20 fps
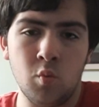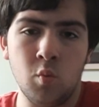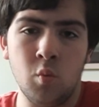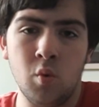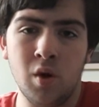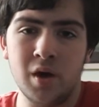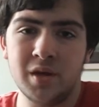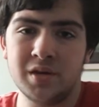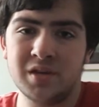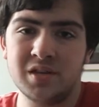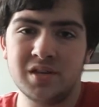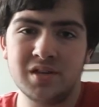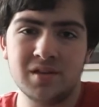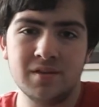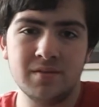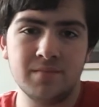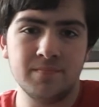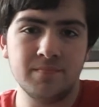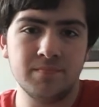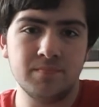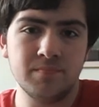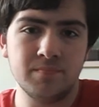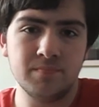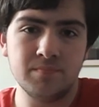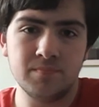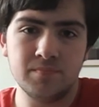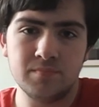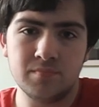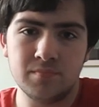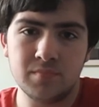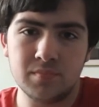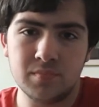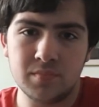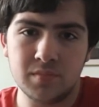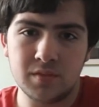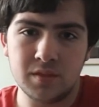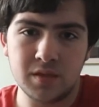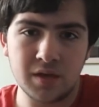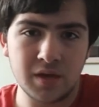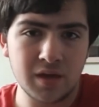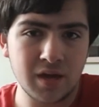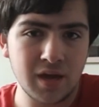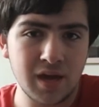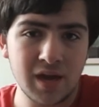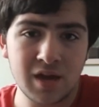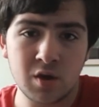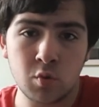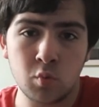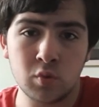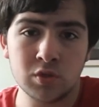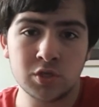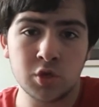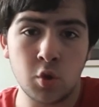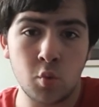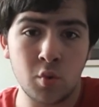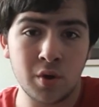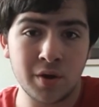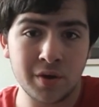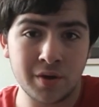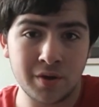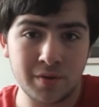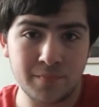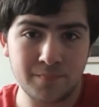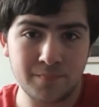what the heck was going on.